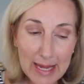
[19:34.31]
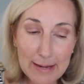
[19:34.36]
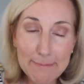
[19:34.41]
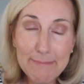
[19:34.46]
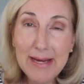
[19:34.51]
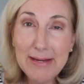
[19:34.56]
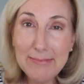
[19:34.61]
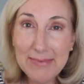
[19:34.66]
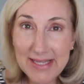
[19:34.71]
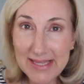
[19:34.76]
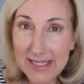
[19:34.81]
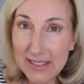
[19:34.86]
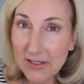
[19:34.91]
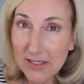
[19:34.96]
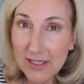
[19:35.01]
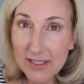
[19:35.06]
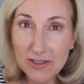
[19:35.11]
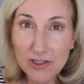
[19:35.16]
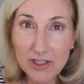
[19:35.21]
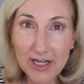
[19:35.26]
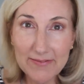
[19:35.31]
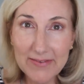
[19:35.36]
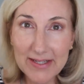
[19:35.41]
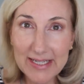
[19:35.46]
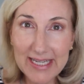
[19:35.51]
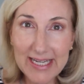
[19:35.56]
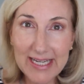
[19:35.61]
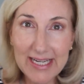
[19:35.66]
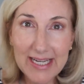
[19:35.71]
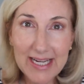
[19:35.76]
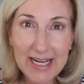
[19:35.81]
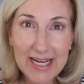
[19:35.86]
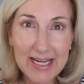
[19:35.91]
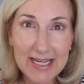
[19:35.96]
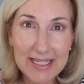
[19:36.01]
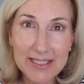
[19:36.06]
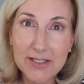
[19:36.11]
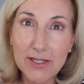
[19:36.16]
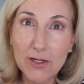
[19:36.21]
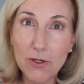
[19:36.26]
Maybe the longevity
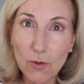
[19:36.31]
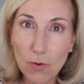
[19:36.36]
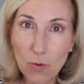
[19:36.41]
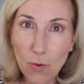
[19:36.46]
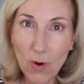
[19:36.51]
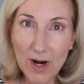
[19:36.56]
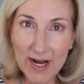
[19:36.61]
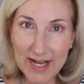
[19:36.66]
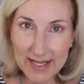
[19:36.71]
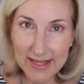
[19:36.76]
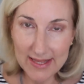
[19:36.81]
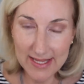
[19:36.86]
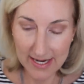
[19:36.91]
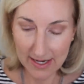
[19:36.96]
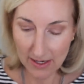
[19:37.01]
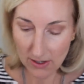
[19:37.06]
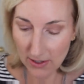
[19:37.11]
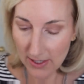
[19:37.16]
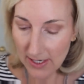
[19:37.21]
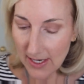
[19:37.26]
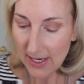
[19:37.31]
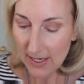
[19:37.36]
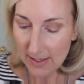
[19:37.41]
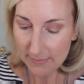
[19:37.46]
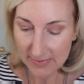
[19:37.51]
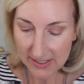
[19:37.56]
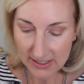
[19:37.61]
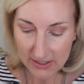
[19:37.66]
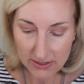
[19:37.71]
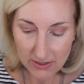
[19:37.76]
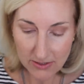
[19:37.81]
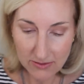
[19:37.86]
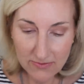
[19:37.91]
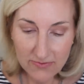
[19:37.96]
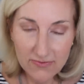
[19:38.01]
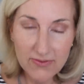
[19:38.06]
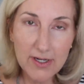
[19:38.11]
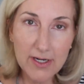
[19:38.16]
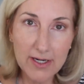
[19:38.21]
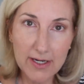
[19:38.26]
isn't quite there, but so
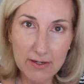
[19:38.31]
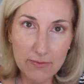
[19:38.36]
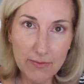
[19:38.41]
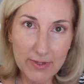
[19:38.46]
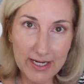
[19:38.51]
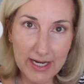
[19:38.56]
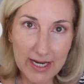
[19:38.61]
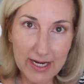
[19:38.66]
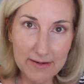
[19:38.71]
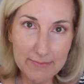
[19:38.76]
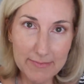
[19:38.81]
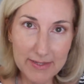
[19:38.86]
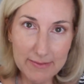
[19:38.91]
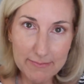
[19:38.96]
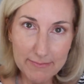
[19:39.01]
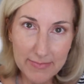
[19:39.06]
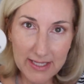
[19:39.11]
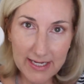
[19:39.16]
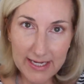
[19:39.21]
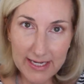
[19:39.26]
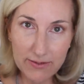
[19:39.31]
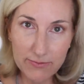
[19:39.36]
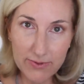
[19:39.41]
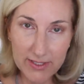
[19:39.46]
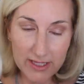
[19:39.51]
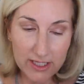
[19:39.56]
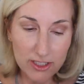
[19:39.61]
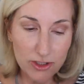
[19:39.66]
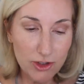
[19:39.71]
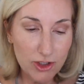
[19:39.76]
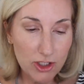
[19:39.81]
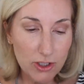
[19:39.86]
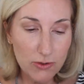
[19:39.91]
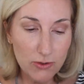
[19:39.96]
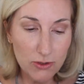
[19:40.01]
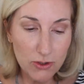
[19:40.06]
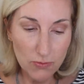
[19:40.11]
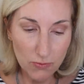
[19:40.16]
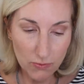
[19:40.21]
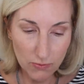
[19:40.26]
far when I have been playing with the
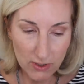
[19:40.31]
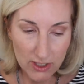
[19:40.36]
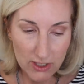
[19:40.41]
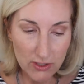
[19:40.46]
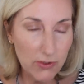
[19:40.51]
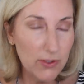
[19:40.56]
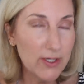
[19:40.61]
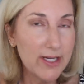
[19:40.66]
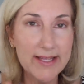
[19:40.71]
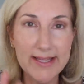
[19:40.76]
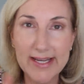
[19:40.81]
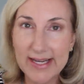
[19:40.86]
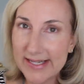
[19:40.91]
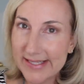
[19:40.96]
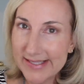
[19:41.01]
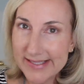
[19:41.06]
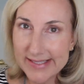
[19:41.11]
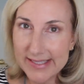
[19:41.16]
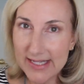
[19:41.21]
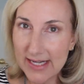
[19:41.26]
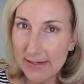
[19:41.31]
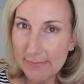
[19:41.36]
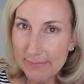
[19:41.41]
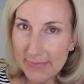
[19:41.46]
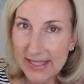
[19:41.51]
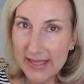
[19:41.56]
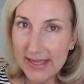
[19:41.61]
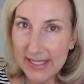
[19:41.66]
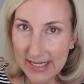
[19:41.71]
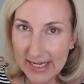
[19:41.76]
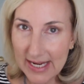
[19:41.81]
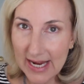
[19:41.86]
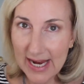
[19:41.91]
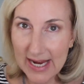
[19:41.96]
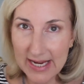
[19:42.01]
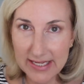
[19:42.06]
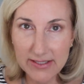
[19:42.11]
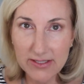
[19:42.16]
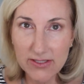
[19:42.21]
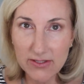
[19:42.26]
Jones Road, that has not been the
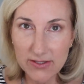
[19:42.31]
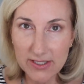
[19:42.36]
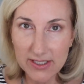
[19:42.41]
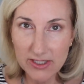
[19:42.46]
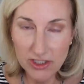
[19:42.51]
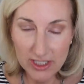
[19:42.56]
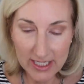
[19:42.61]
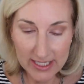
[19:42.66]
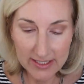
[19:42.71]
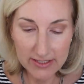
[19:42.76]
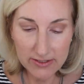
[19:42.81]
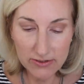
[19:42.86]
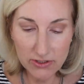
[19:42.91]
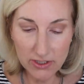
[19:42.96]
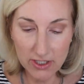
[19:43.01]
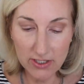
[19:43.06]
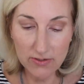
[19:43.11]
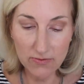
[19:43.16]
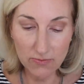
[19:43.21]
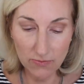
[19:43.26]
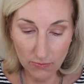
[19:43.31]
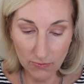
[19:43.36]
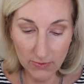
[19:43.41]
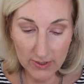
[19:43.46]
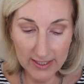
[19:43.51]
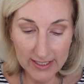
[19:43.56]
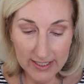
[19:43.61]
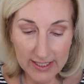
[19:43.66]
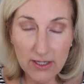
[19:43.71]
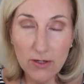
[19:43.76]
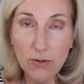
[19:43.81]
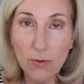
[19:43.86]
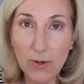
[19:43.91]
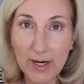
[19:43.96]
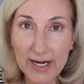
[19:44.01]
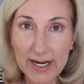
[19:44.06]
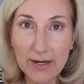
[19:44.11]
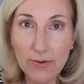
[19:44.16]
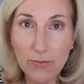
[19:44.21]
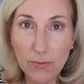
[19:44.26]
case. So the shadows are really
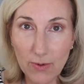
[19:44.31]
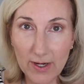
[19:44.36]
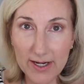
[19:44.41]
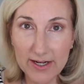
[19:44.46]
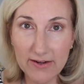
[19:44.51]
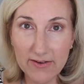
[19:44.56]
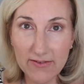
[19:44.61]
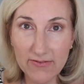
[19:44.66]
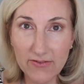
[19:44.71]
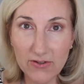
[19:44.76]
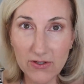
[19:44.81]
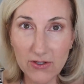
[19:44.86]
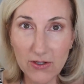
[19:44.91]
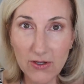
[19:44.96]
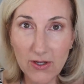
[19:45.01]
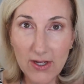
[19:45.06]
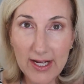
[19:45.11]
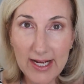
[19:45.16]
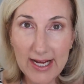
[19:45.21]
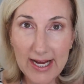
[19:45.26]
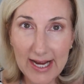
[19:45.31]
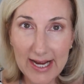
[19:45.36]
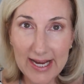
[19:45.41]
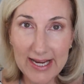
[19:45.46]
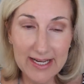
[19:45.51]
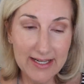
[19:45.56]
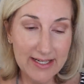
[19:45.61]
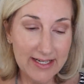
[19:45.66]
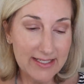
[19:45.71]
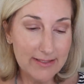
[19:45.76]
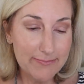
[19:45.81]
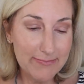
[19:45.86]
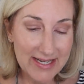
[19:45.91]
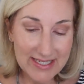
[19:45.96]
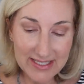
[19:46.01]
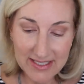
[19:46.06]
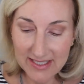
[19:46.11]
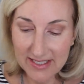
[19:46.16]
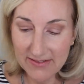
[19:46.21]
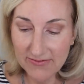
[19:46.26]
quite wonderful, and
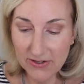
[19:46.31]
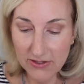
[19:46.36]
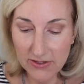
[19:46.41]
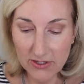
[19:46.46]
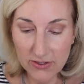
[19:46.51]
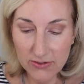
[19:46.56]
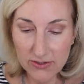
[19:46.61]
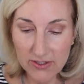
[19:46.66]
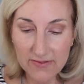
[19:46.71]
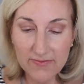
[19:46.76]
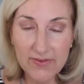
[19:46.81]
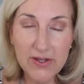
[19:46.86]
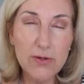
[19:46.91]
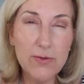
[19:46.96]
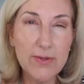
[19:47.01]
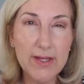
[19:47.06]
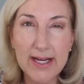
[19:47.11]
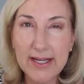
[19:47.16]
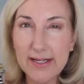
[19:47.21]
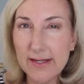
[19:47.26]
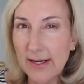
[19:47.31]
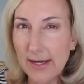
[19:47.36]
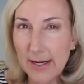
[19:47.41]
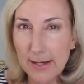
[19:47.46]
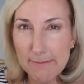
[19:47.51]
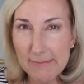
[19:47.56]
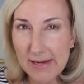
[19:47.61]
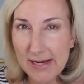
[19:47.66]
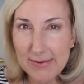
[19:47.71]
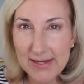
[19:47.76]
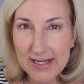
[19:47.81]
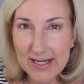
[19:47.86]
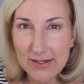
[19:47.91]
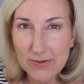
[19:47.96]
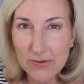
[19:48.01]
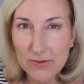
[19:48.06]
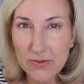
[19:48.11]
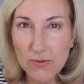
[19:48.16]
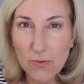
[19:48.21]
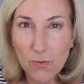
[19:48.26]
especially for those of you that maybe
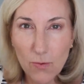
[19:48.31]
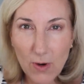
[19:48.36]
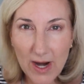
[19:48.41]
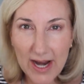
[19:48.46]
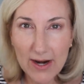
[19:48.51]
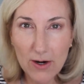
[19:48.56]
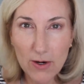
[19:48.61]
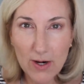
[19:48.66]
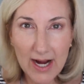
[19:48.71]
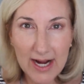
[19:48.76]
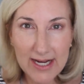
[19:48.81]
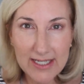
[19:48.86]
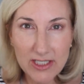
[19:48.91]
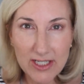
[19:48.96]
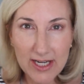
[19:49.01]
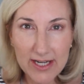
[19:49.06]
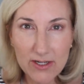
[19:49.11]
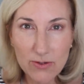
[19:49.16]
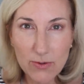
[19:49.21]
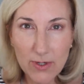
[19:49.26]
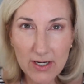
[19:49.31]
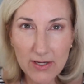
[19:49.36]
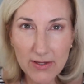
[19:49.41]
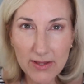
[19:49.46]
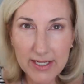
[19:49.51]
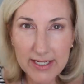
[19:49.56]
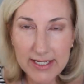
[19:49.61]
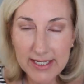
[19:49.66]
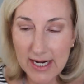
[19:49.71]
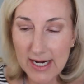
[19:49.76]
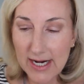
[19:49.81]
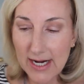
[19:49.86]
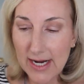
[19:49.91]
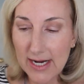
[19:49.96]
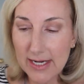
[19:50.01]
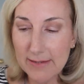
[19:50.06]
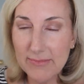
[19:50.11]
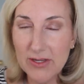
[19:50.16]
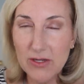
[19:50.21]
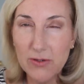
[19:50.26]
don't wear eyeshadow all the
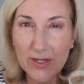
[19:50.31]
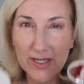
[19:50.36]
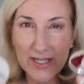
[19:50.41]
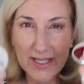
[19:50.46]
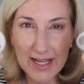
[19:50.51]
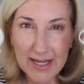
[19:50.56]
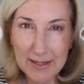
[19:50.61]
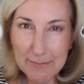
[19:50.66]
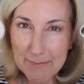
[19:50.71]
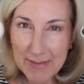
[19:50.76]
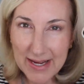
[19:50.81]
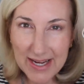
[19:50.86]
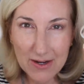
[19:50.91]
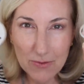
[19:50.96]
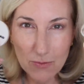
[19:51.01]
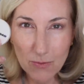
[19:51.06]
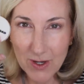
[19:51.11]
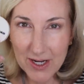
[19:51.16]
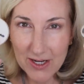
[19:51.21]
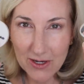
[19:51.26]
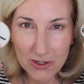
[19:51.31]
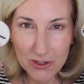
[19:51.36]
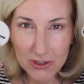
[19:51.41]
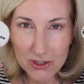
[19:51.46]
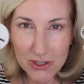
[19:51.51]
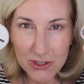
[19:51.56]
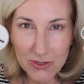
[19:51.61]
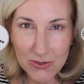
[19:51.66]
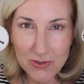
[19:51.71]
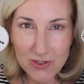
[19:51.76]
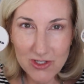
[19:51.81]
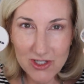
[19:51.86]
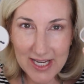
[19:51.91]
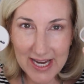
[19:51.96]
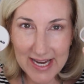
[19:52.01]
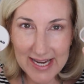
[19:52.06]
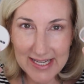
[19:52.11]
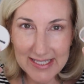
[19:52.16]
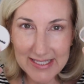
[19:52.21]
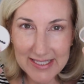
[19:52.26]
time, you could like pick one or two
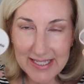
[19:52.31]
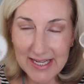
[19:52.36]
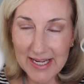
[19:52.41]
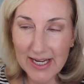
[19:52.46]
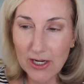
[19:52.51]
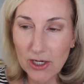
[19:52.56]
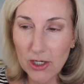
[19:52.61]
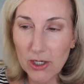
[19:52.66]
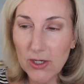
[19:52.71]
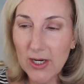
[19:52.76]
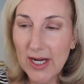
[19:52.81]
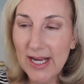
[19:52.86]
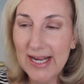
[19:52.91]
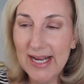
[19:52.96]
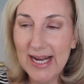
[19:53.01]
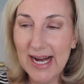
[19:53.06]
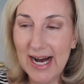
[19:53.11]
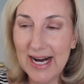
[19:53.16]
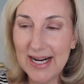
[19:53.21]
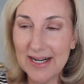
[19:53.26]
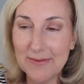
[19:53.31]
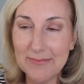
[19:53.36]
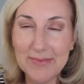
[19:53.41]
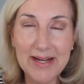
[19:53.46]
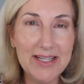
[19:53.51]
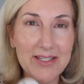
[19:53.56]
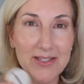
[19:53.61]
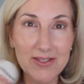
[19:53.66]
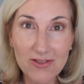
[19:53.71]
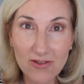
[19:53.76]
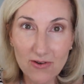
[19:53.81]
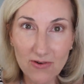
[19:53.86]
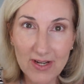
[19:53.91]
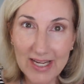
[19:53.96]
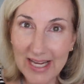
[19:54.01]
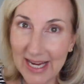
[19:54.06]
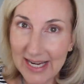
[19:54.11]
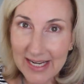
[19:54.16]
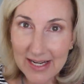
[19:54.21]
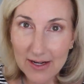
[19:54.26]
shades here um, and just
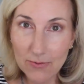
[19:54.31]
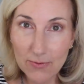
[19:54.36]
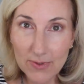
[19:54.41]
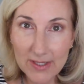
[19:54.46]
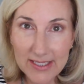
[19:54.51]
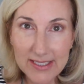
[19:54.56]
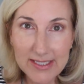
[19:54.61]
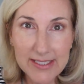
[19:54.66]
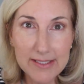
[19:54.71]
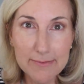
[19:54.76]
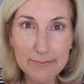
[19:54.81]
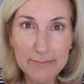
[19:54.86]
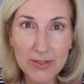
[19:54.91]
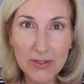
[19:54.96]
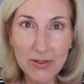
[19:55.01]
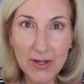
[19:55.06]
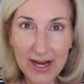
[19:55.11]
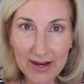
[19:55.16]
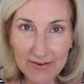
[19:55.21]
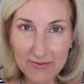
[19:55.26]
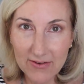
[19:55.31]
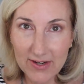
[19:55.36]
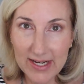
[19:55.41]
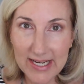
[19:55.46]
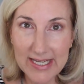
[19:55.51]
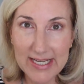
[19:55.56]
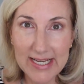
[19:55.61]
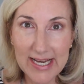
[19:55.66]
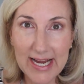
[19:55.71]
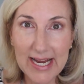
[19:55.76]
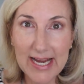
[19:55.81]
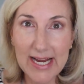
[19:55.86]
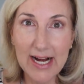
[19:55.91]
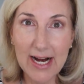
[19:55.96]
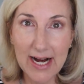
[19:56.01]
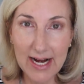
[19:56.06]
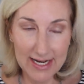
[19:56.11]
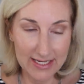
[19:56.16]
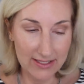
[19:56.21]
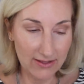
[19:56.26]
create a really simple everyday
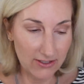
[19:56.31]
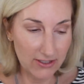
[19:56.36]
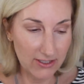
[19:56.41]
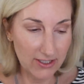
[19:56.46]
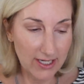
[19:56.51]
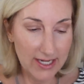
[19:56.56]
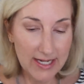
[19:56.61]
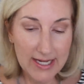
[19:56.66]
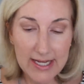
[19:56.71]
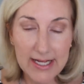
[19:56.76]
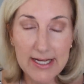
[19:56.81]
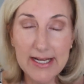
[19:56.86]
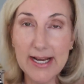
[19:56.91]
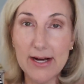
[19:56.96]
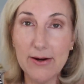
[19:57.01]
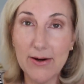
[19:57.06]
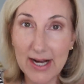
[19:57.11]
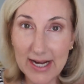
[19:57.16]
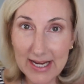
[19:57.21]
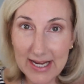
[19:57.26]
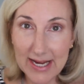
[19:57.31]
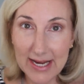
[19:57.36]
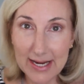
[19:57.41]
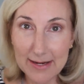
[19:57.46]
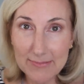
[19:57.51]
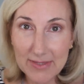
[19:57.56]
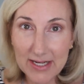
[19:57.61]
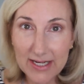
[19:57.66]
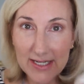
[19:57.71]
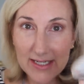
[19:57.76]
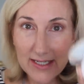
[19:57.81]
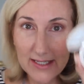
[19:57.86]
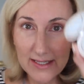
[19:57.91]
eye look. Now I am going to